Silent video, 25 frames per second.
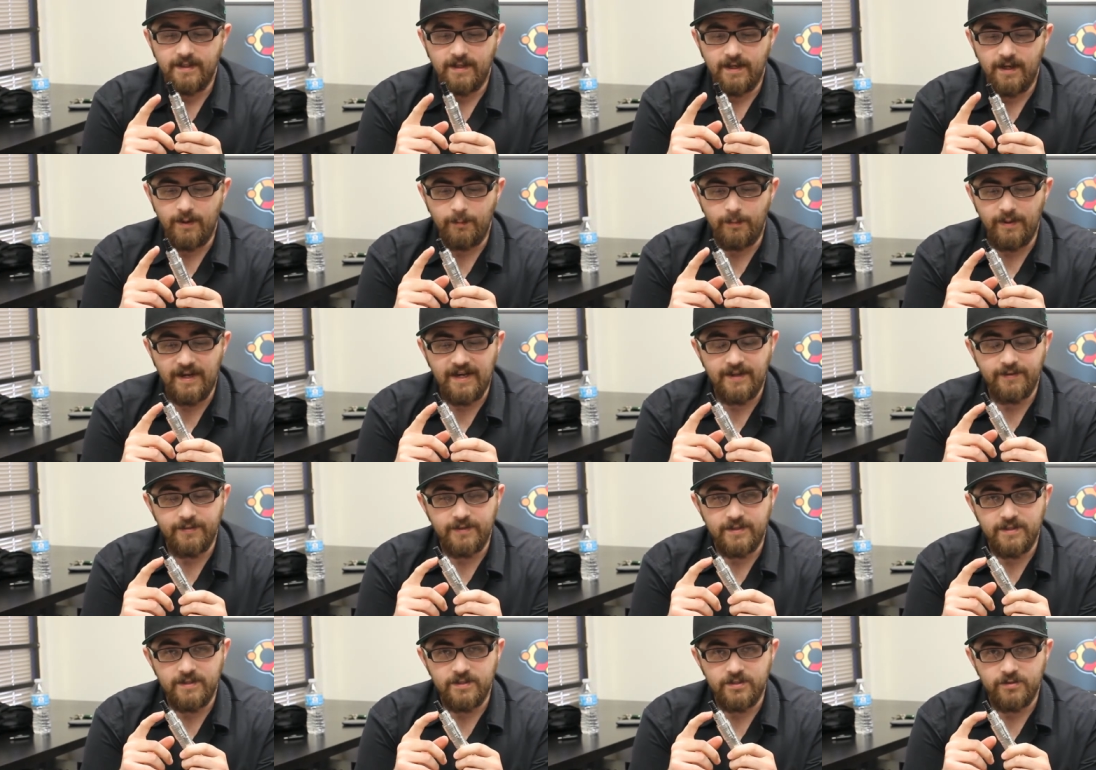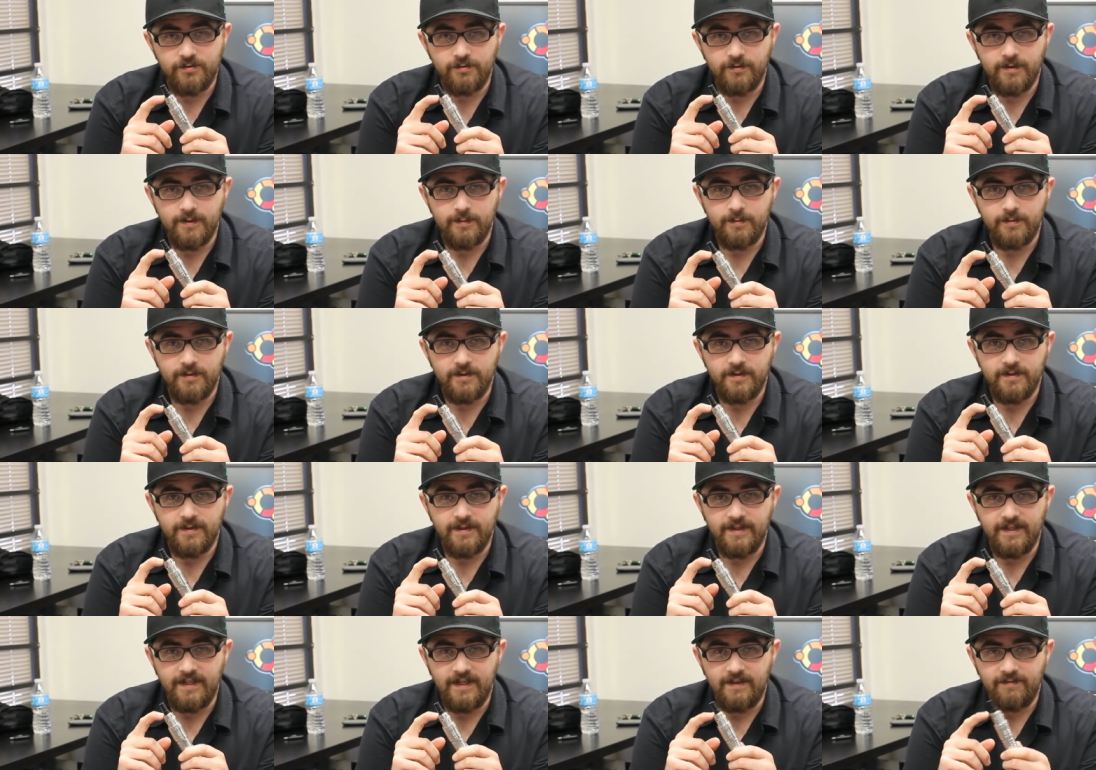about this
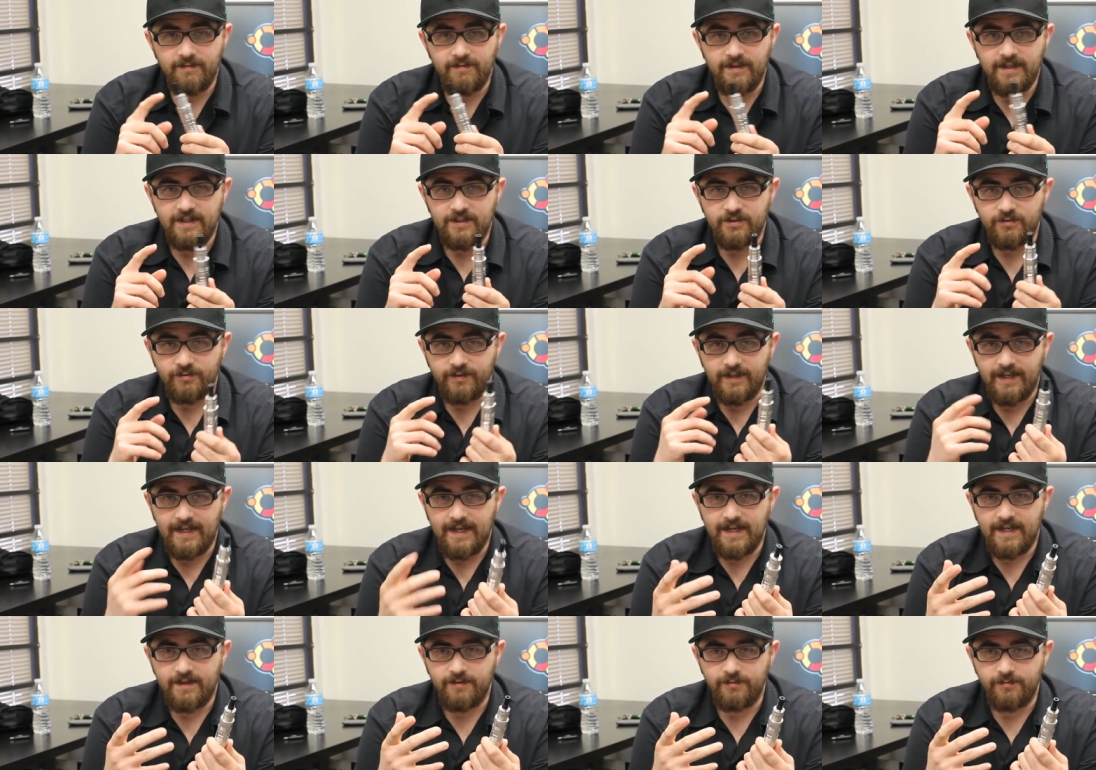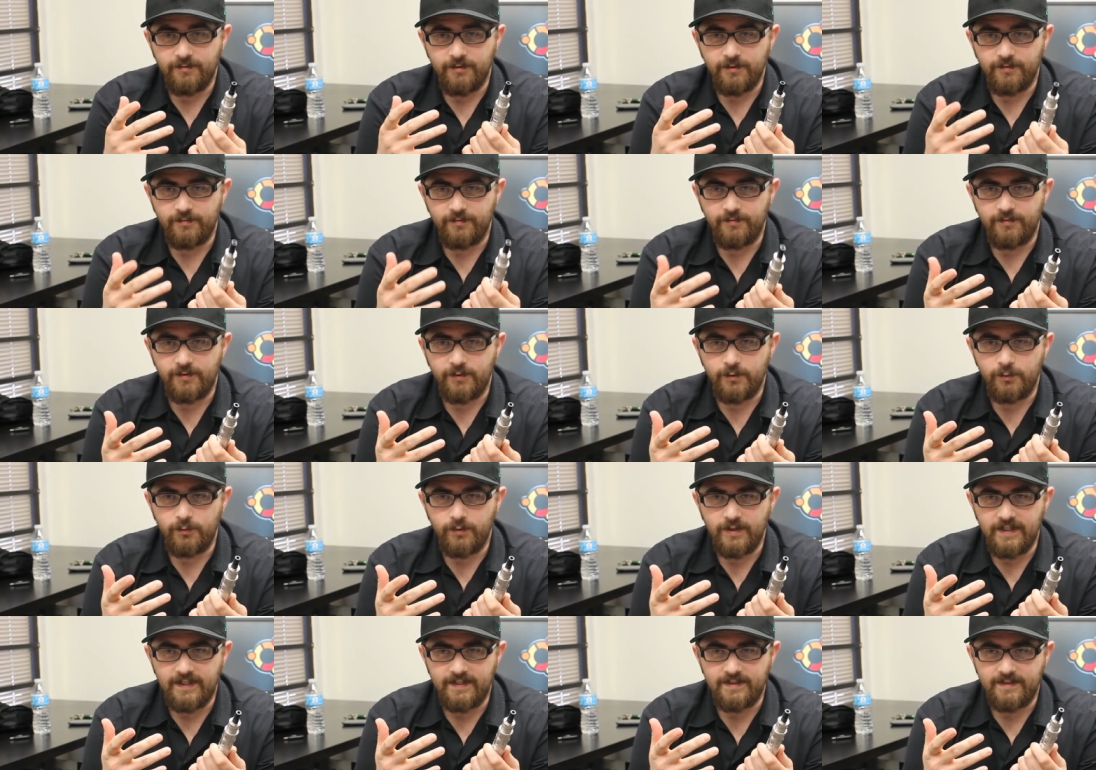dripper and I've actually had it for a few
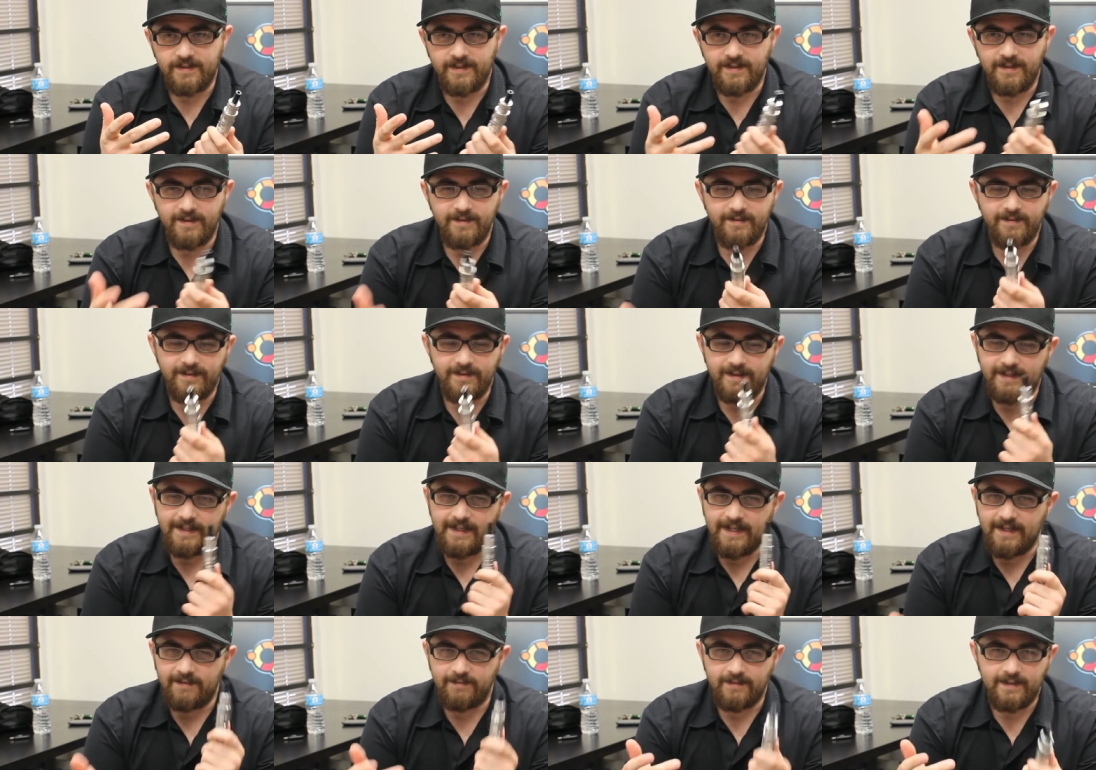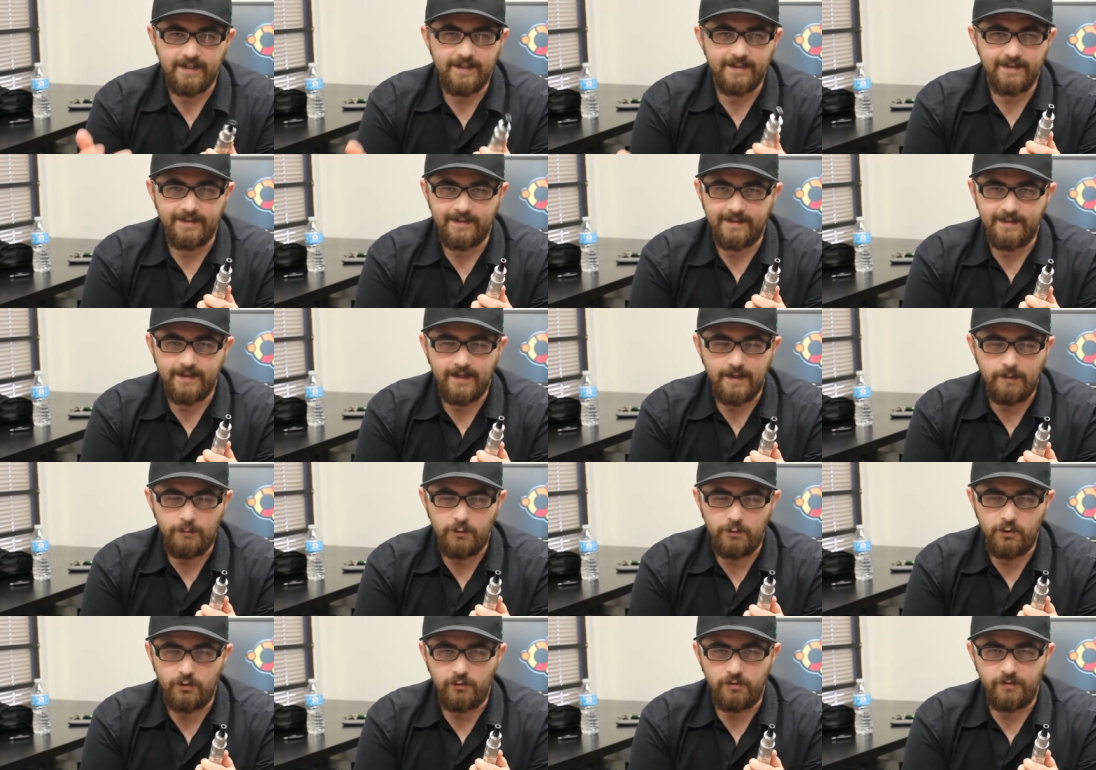weeks now and haven't had the
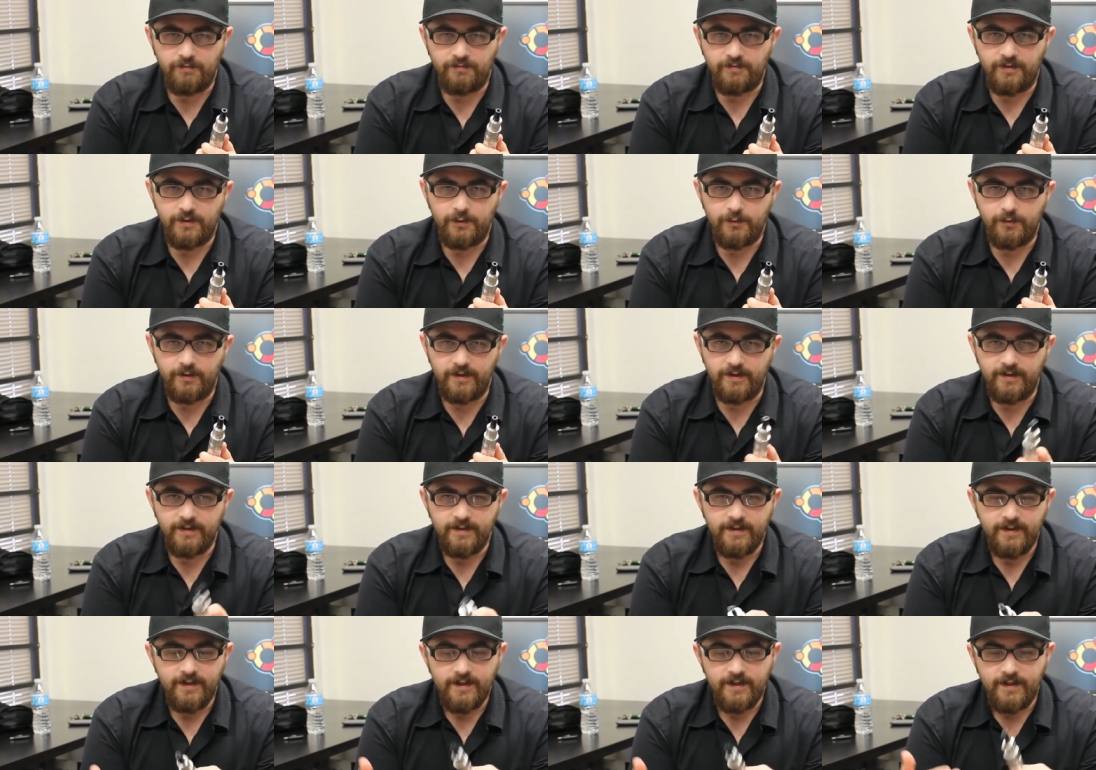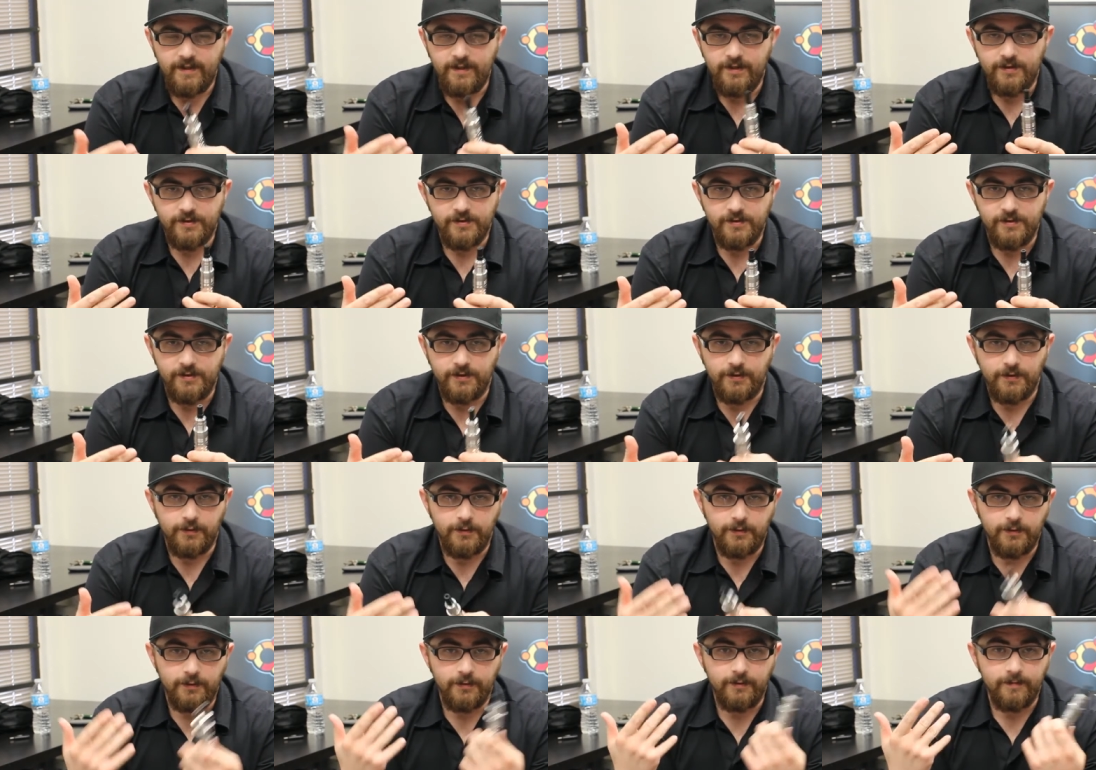time to review it.
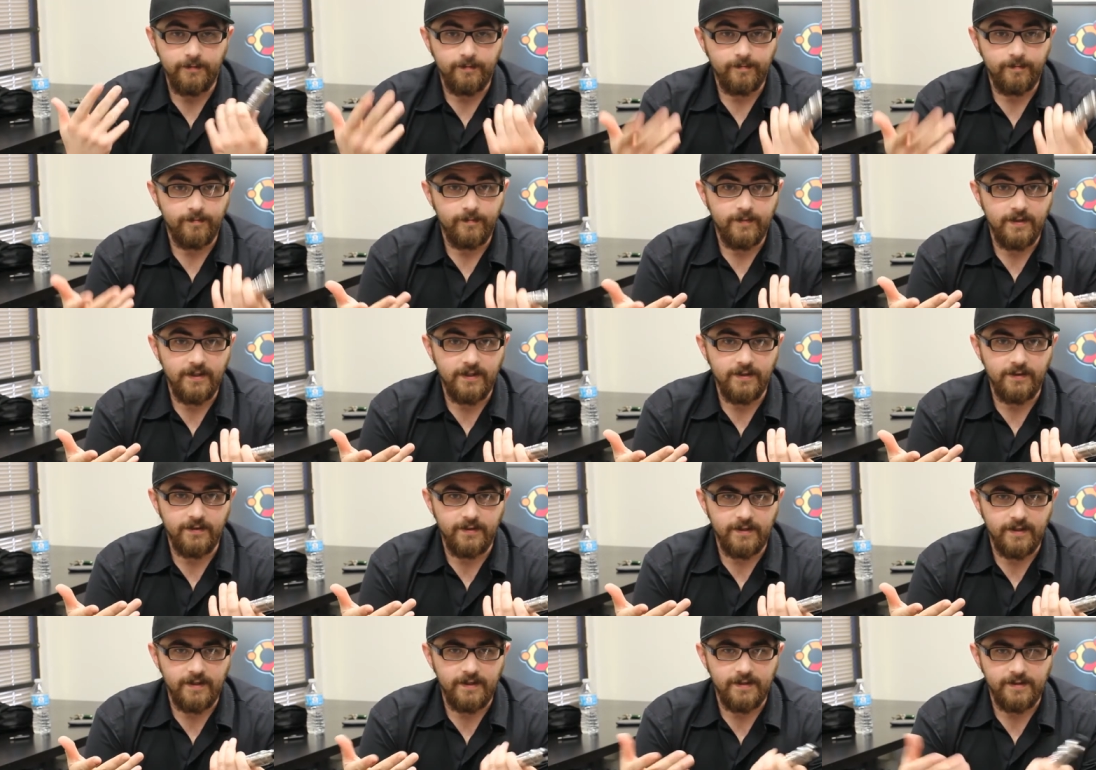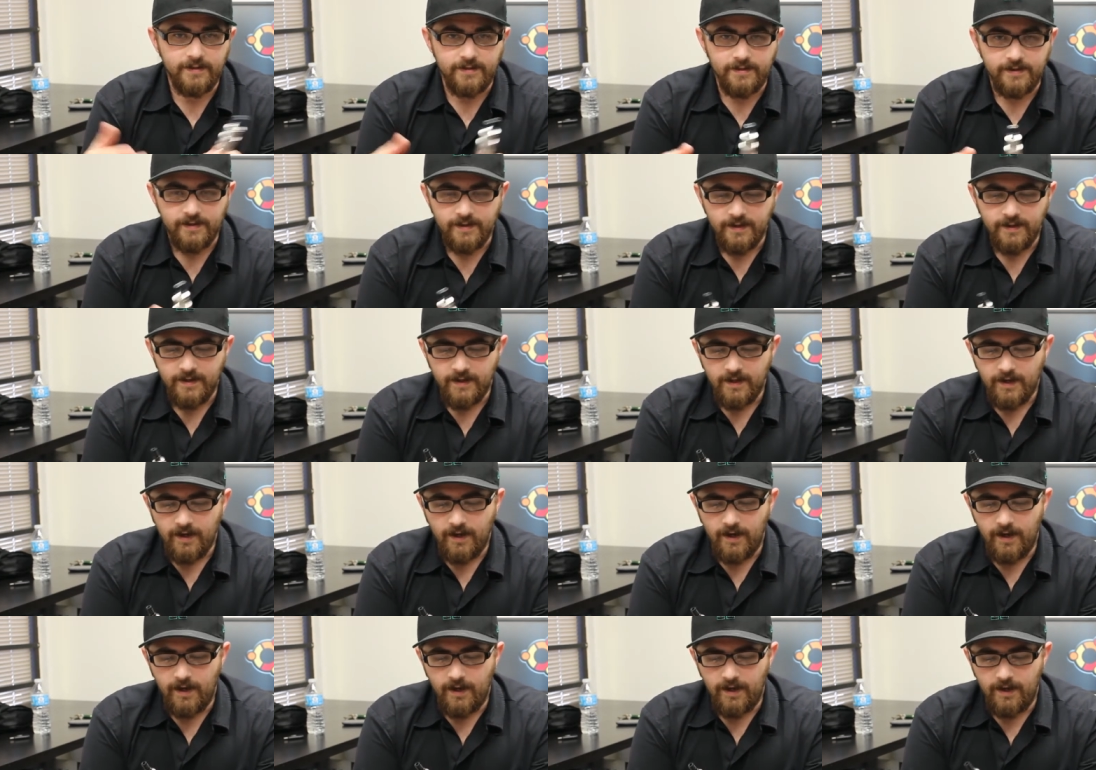So here it is.
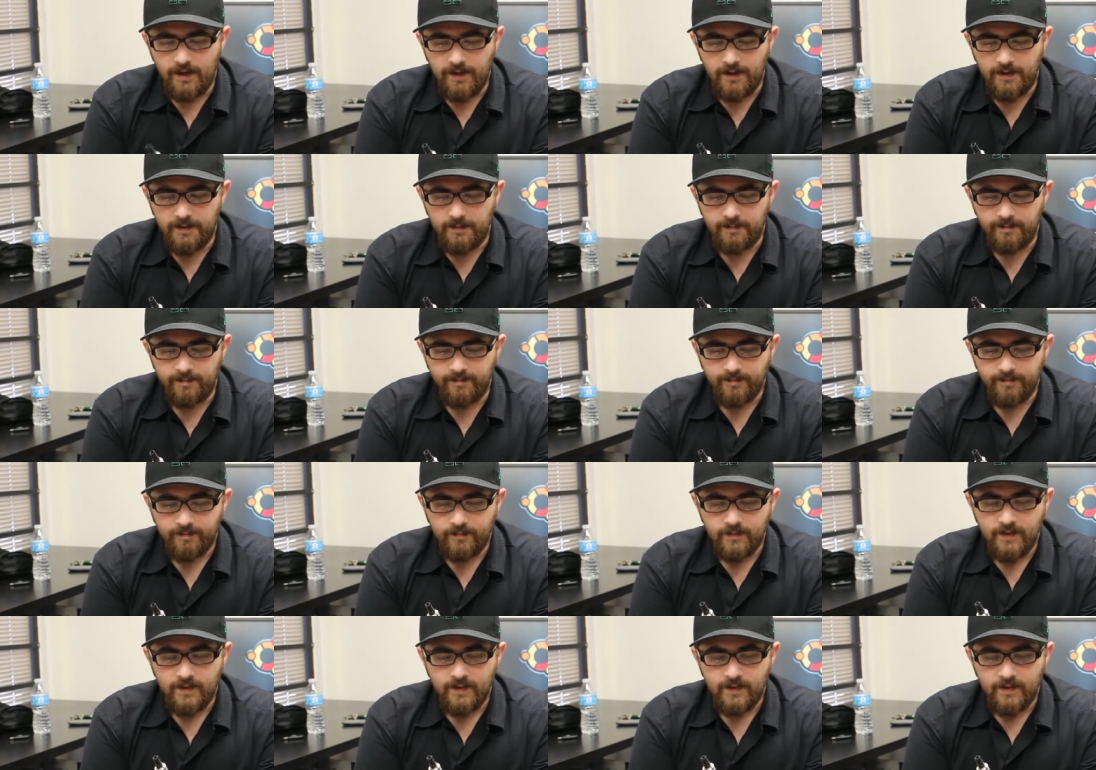Um,